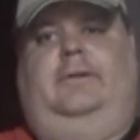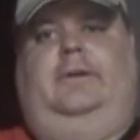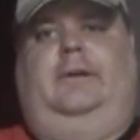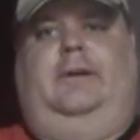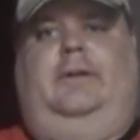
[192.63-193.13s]

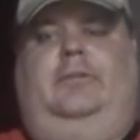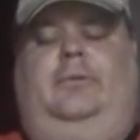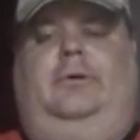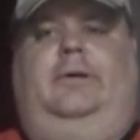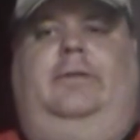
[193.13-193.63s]
he has
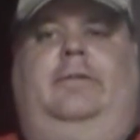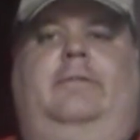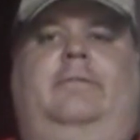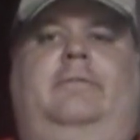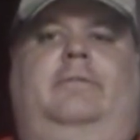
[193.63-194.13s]
won
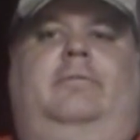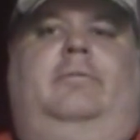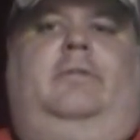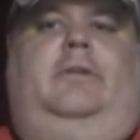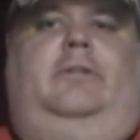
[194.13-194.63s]

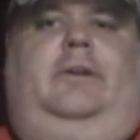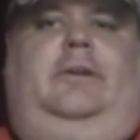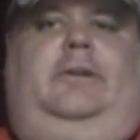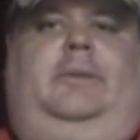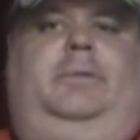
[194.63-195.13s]
a
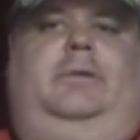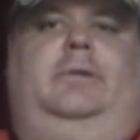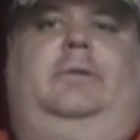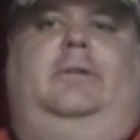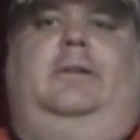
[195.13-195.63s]
Stanley Cup
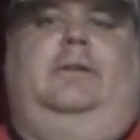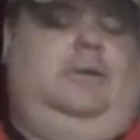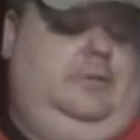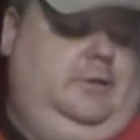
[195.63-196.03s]
with the Los